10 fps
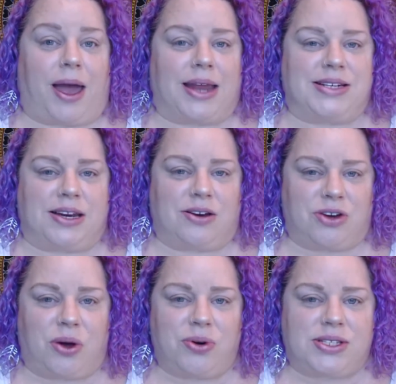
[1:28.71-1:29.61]
I didn't
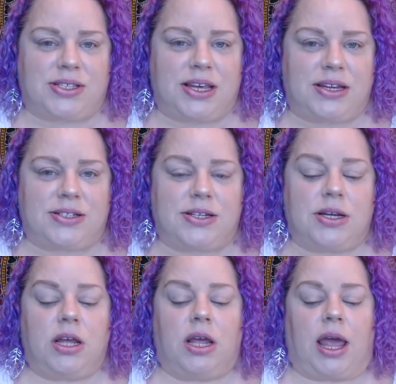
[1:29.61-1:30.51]
notice it.
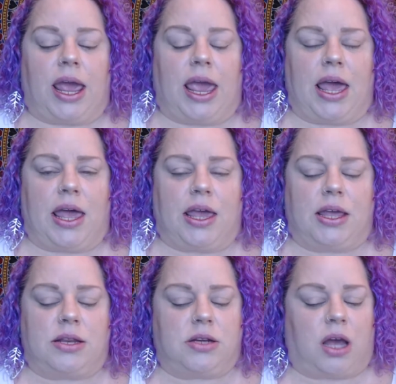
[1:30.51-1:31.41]

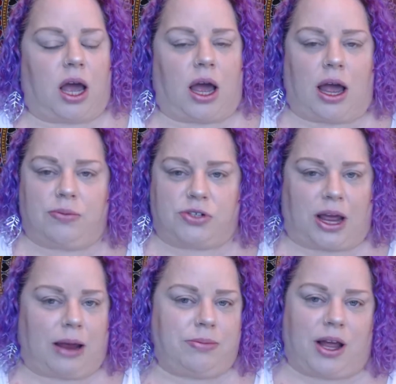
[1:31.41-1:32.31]
And I
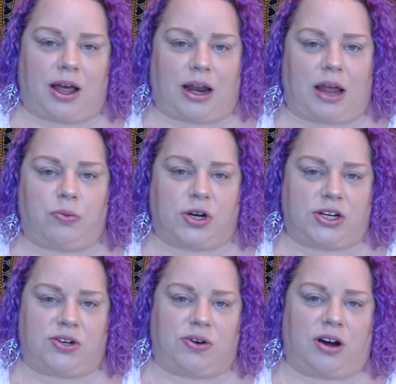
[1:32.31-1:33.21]
want to
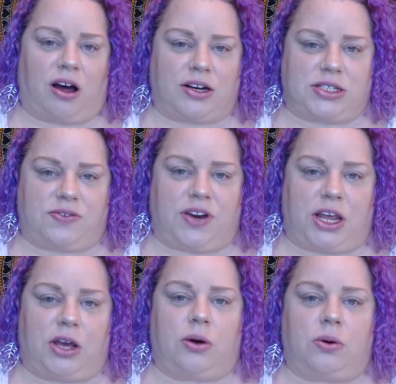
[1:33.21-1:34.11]
do an honest
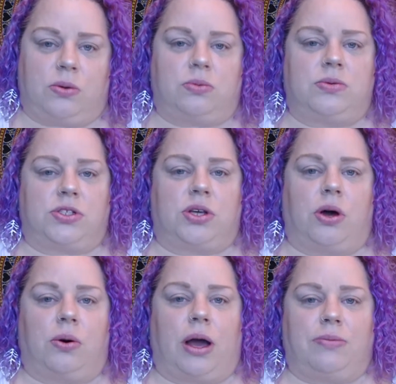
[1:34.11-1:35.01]
video,
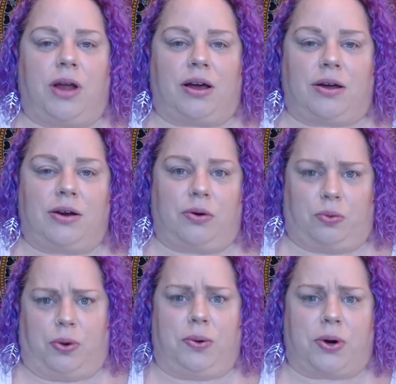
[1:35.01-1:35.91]
so I'm not going to
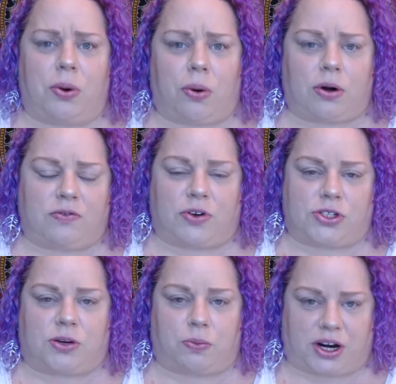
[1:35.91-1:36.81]
re-record a
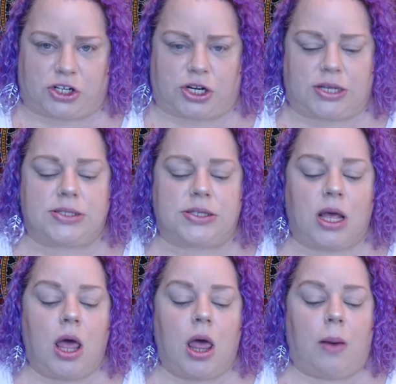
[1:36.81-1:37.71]
first impressions.
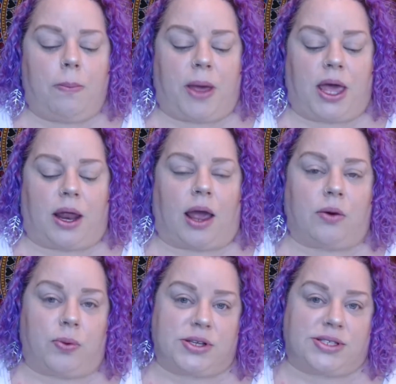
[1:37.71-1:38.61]
But I
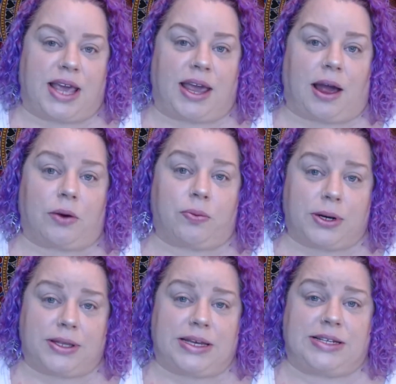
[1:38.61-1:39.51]
will say I
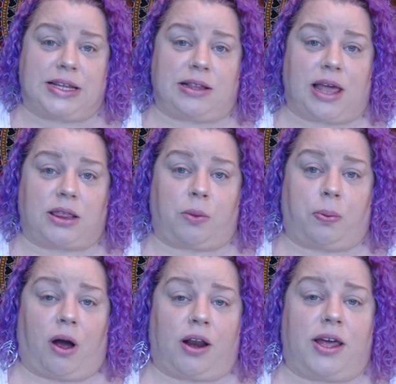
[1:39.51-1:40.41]
really did like the
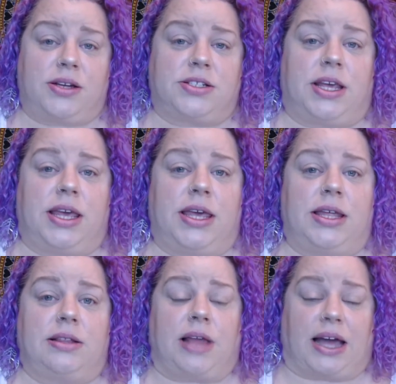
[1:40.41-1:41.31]
product. It
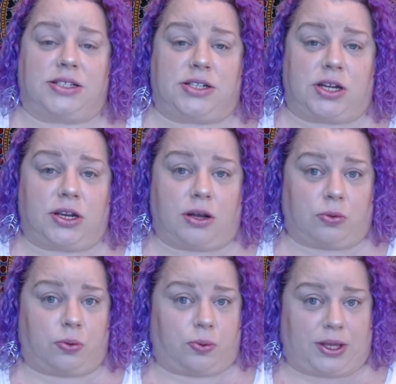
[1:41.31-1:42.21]
lasted
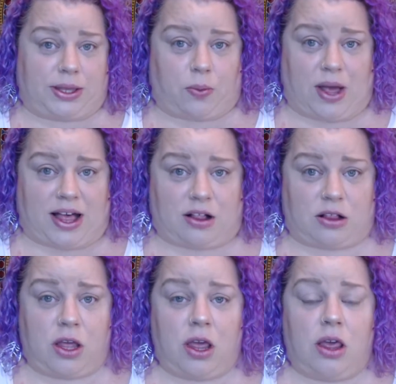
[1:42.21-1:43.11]
really
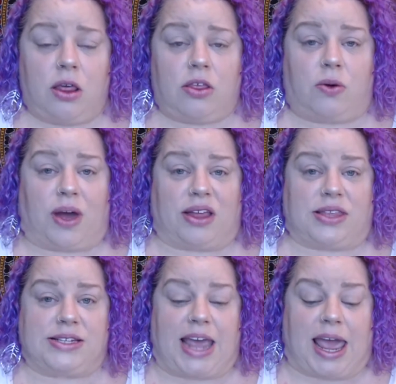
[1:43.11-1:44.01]
well throughout the
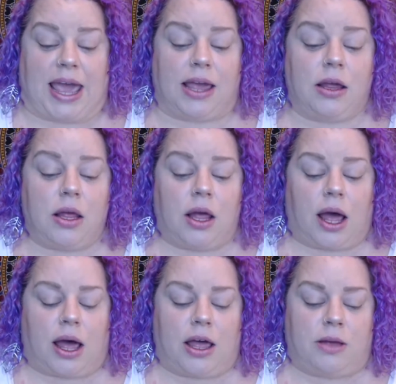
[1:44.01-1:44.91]
day.
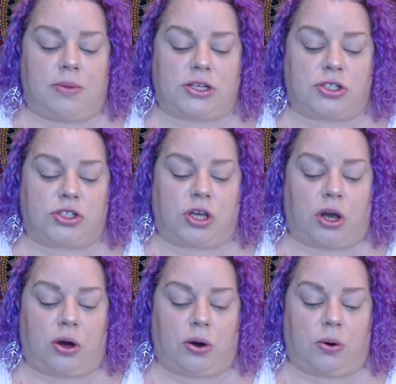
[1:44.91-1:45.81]

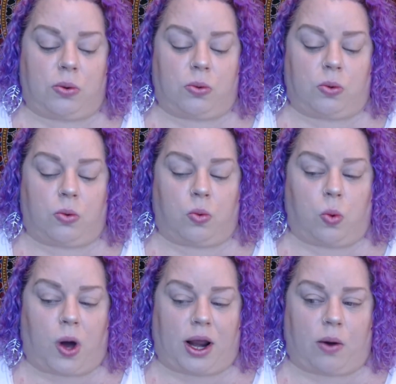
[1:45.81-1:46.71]
So
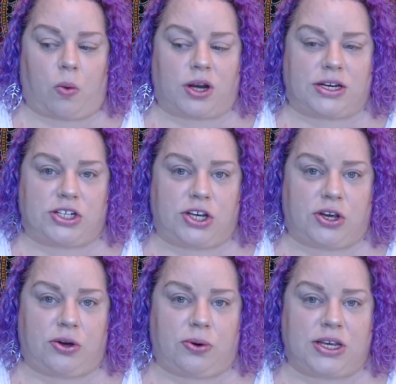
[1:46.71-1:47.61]
what I want to
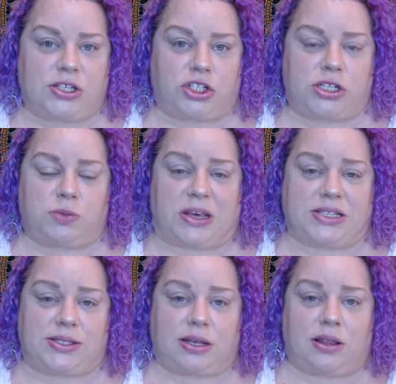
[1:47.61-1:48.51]
do is just
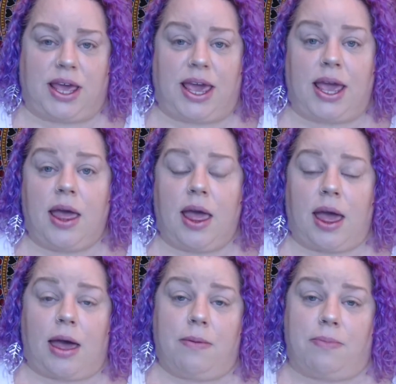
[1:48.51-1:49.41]
basically
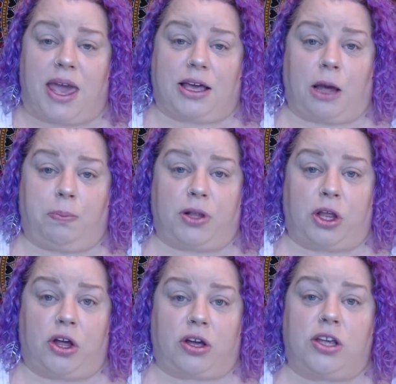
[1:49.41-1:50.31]
a makeup
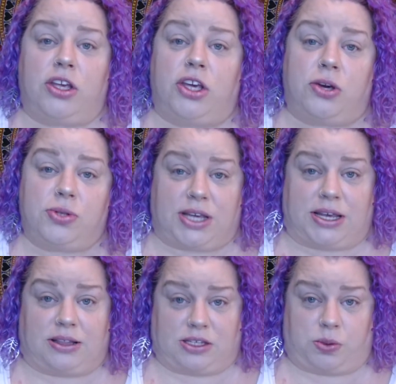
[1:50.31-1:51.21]
look
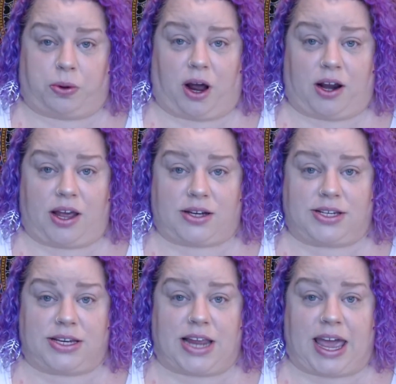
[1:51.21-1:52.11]
using this product
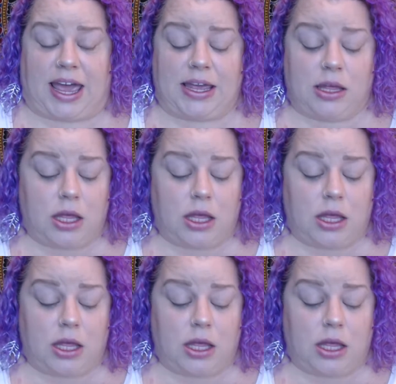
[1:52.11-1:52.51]
today.